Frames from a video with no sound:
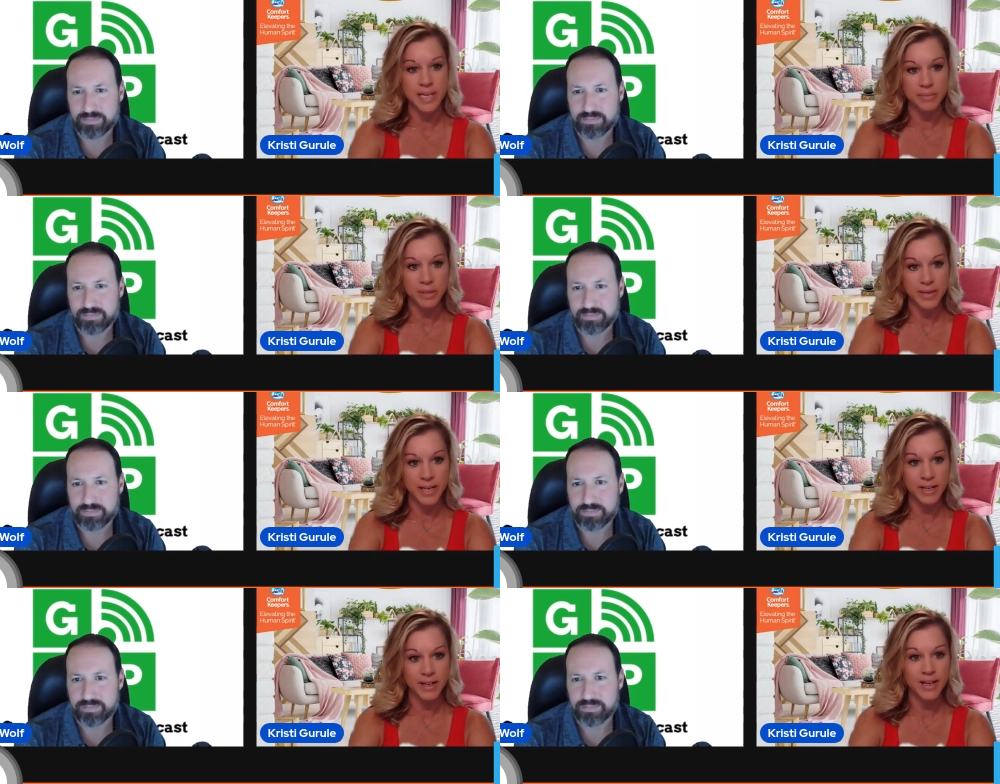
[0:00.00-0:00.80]

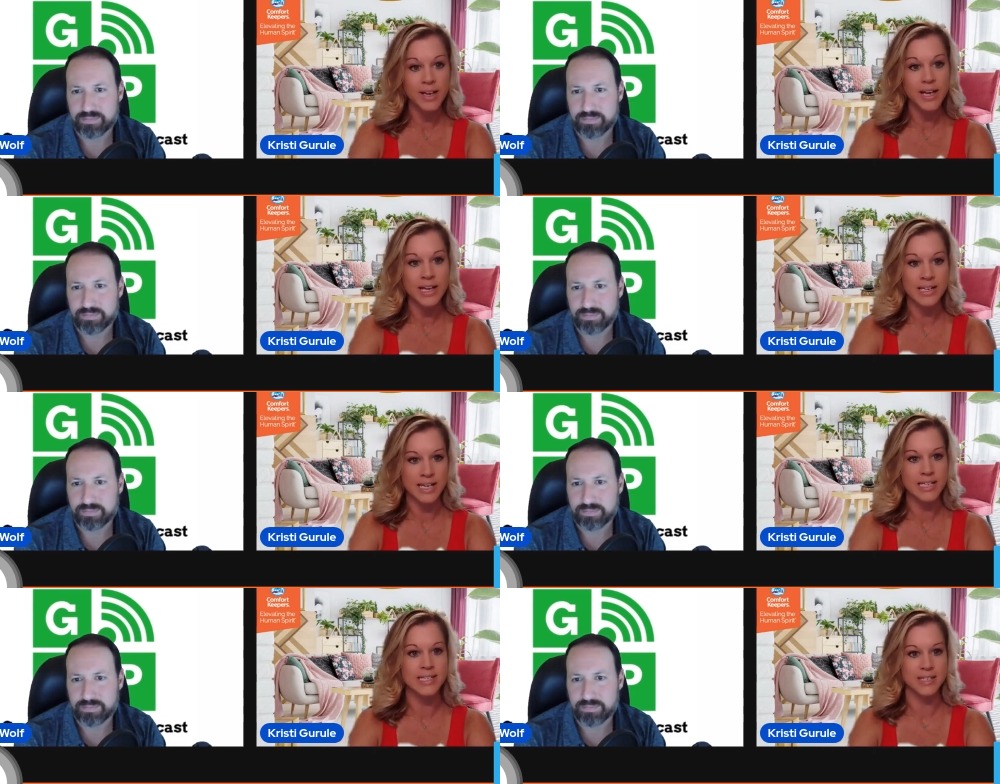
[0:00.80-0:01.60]
Speaker 1: implemented, it
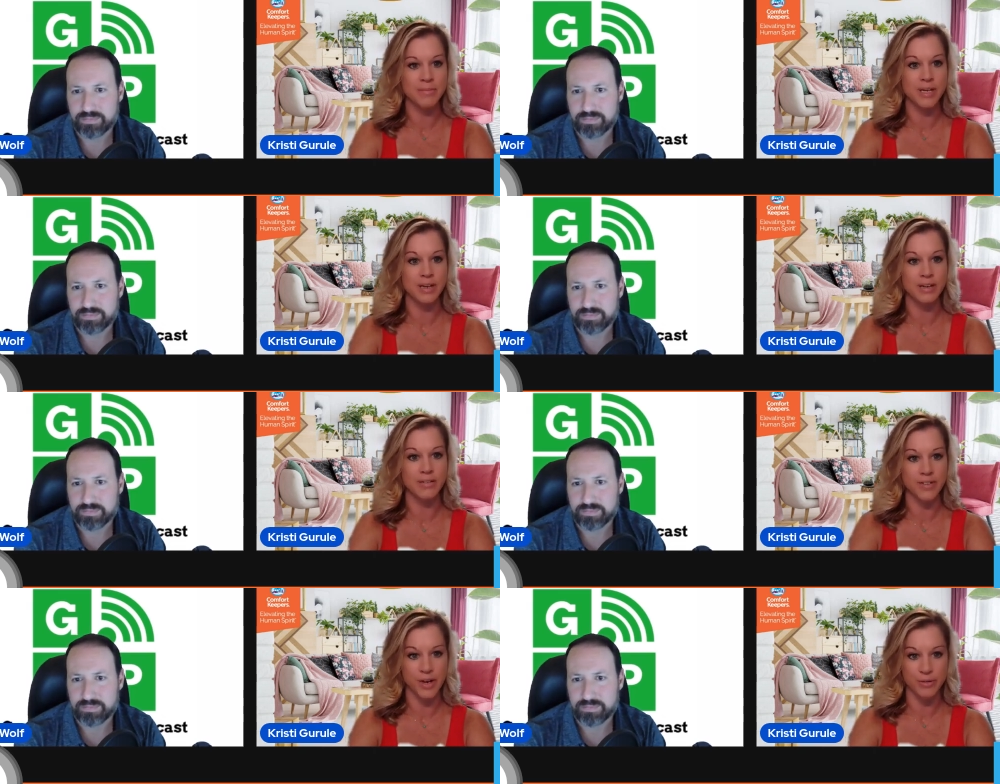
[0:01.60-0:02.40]
needs to
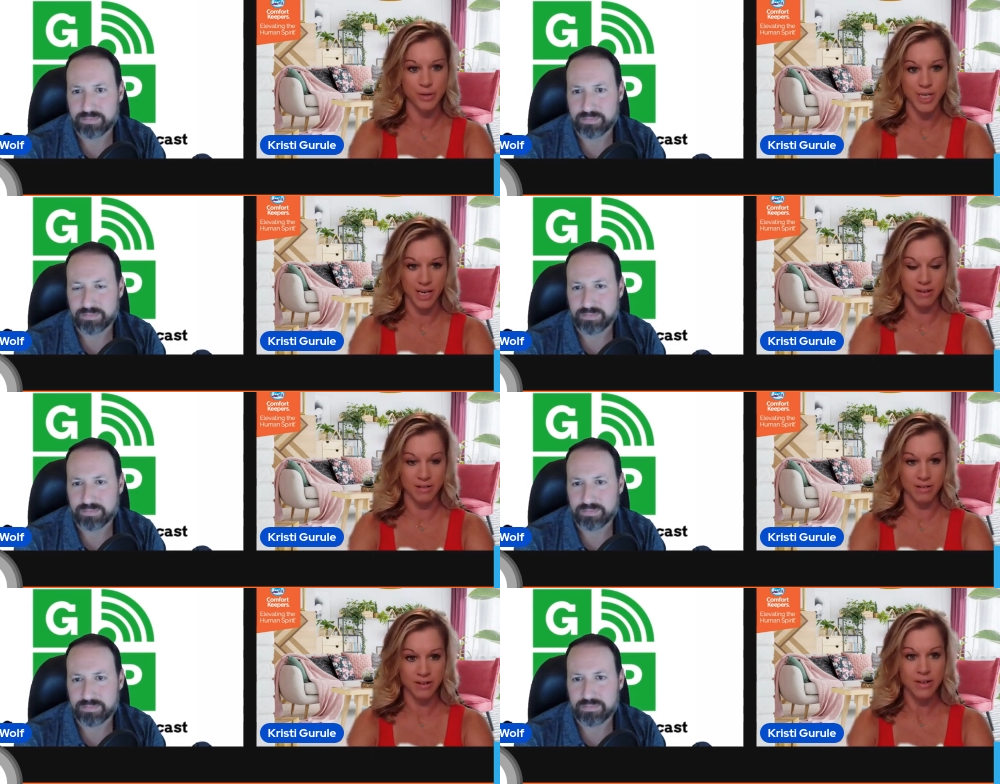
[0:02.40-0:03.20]
be very
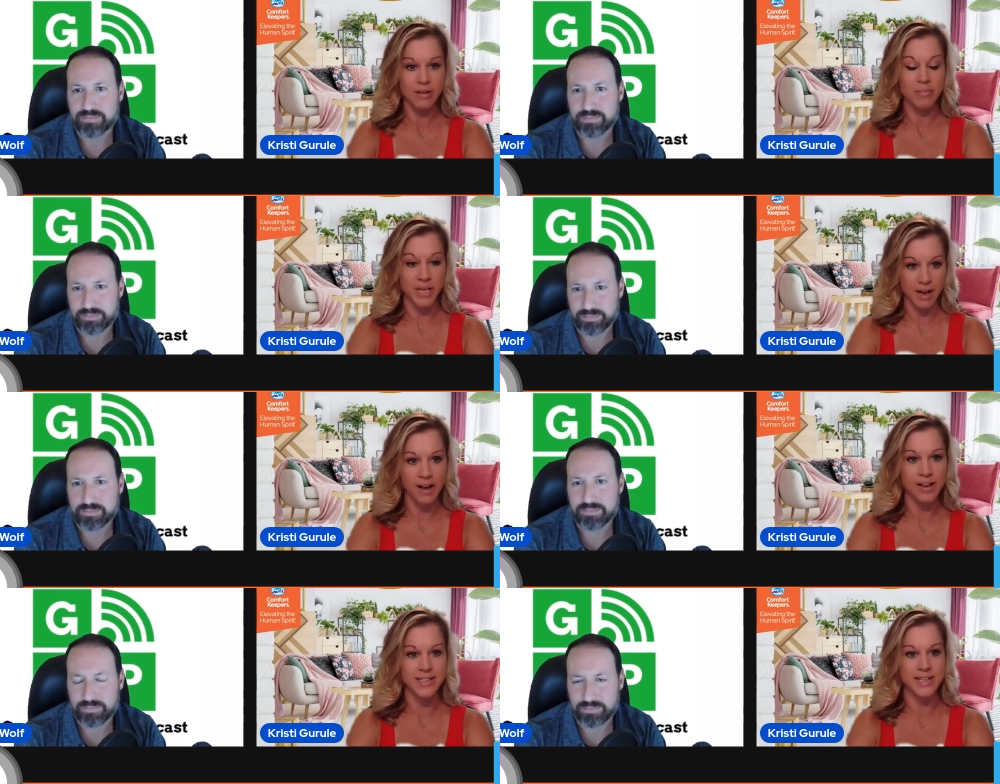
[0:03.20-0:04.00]
routine
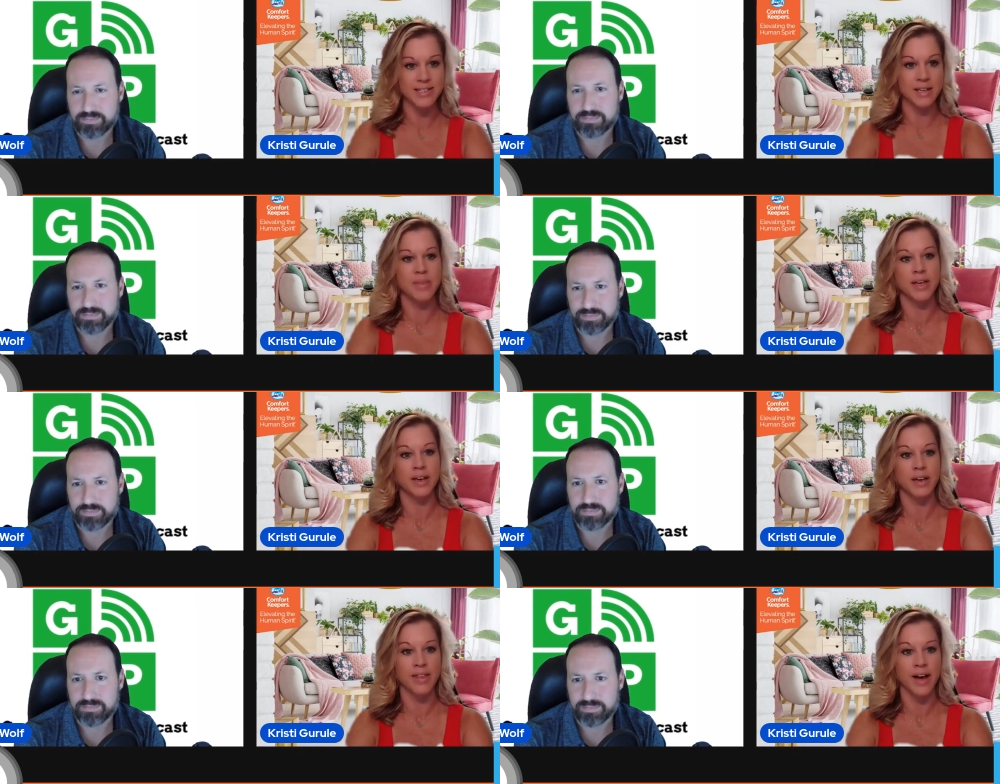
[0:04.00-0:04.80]
because that's
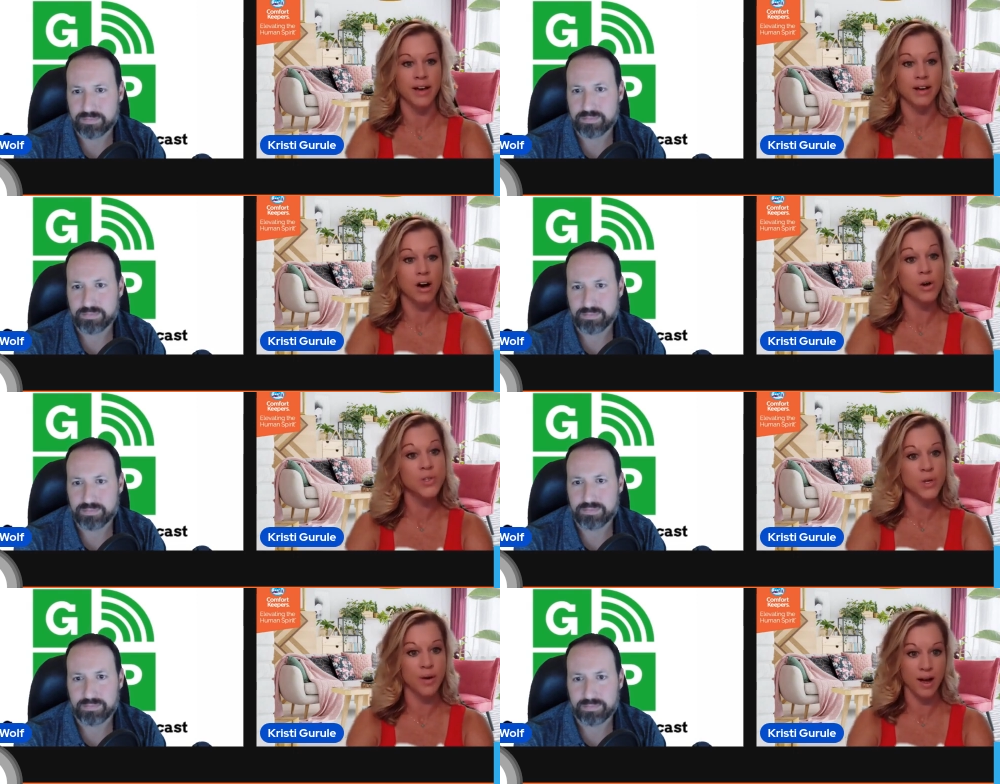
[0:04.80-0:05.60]
something that
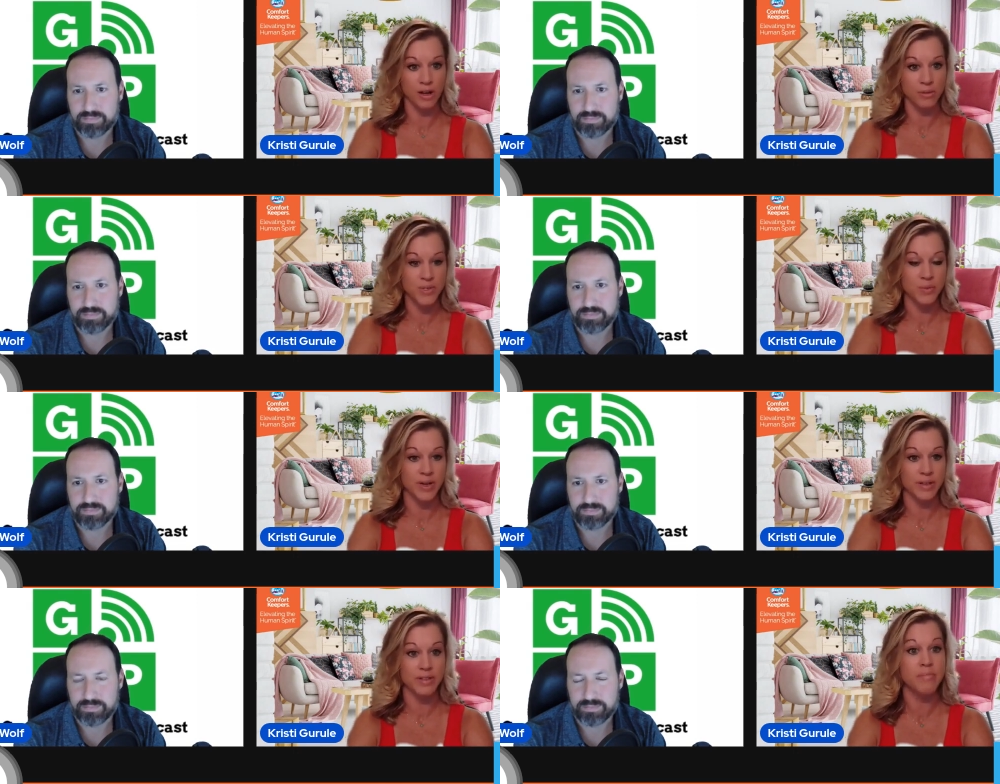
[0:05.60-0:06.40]
also helps
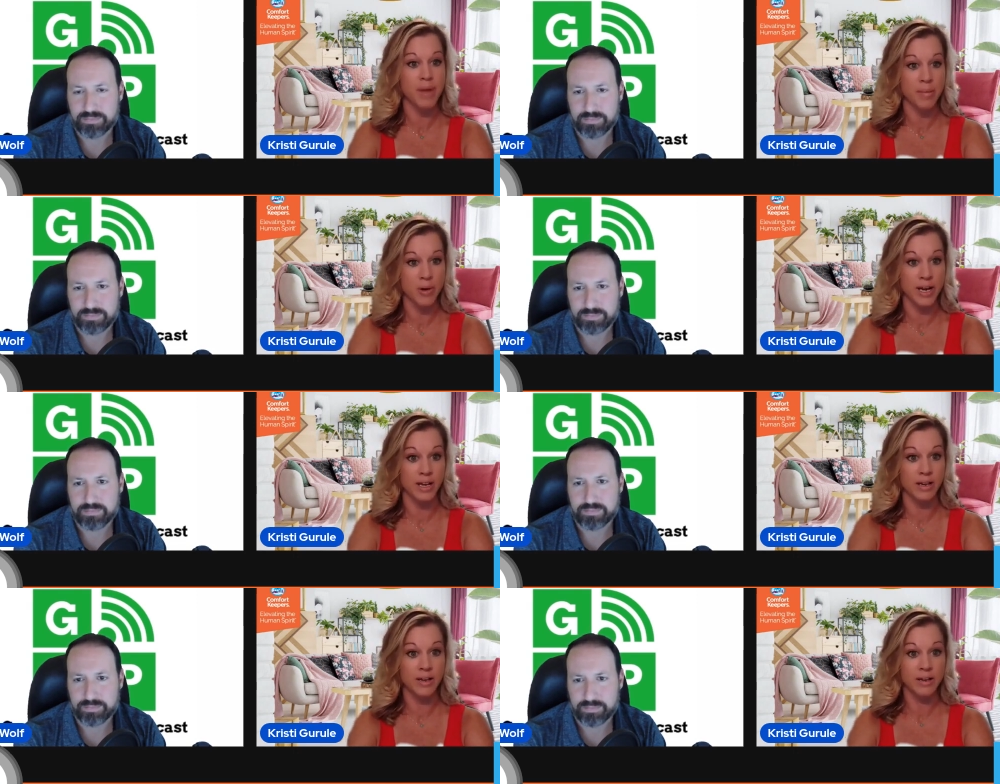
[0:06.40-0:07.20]
with
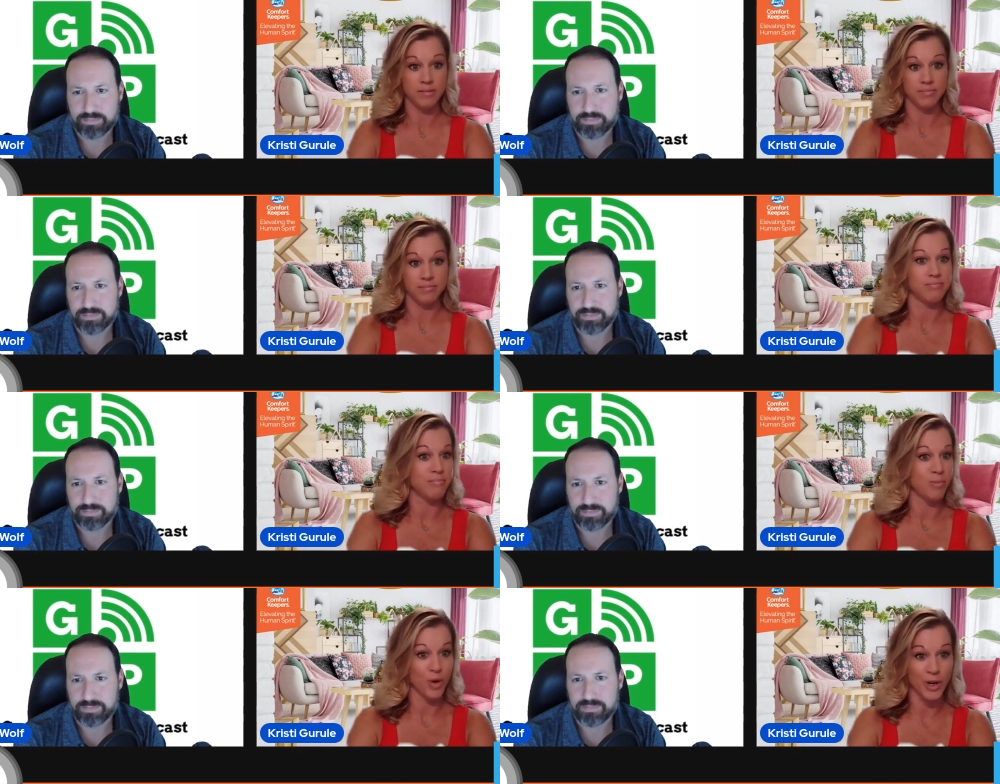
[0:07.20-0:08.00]
memory
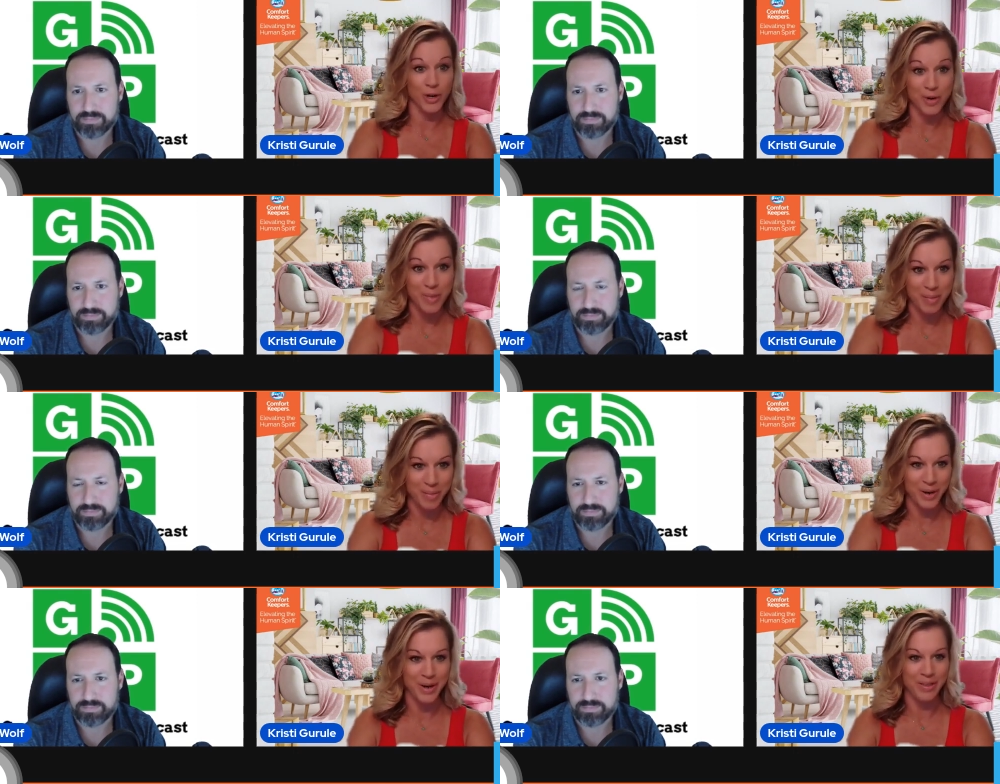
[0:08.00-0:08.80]
we're going to
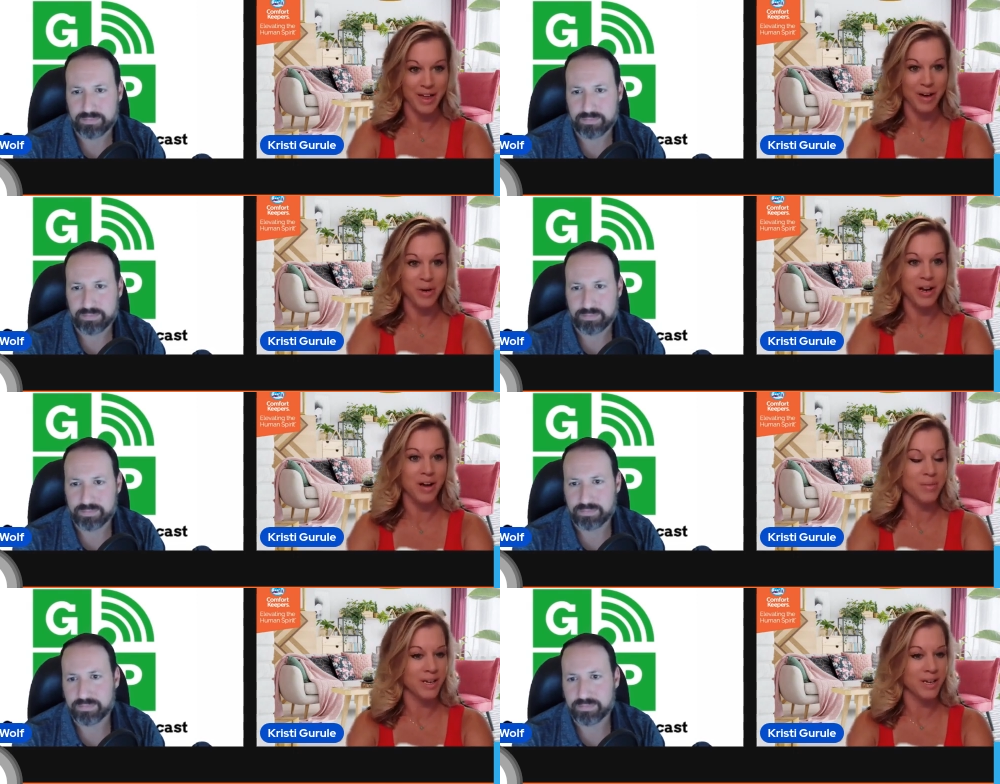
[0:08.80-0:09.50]
remember that we're coming